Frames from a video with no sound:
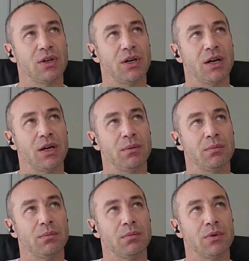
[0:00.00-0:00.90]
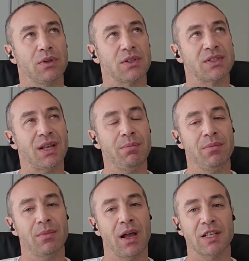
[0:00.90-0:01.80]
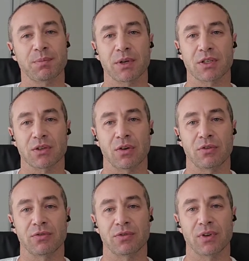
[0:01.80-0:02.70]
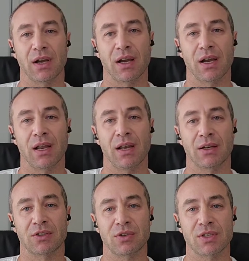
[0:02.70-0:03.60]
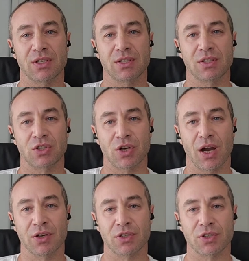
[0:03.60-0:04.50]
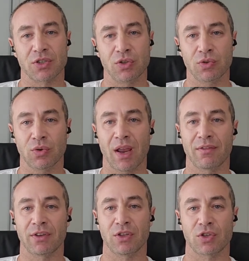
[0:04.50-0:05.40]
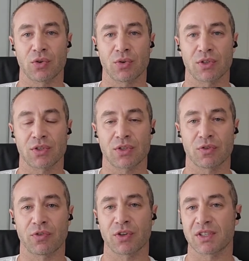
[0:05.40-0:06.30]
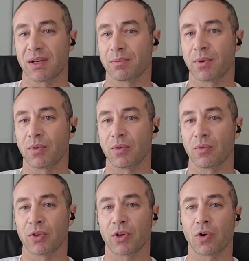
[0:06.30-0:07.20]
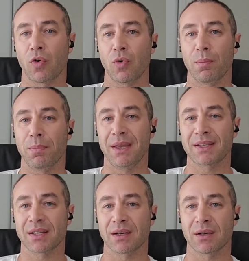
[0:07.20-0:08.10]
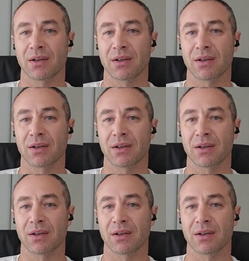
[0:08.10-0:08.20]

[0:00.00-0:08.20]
um, some aspects of electricity charges you don't have any choice. So for example, what they call meter